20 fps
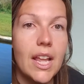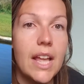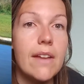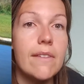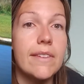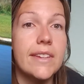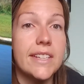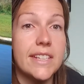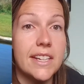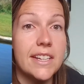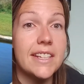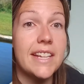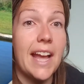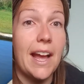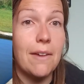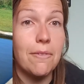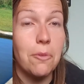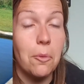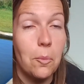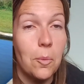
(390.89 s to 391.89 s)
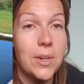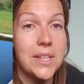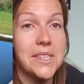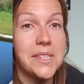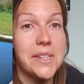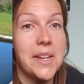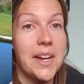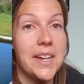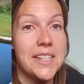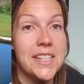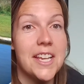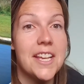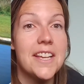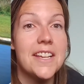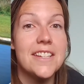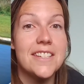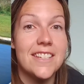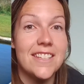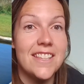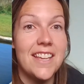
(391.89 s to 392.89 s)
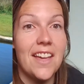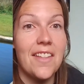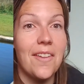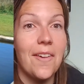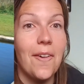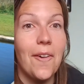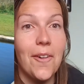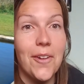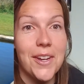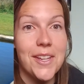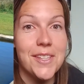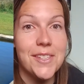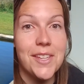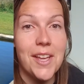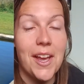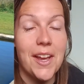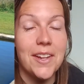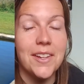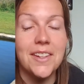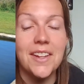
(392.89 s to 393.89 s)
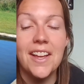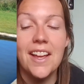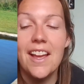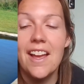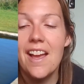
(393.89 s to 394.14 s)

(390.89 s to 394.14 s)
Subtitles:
if it could get from one side to the other on its own.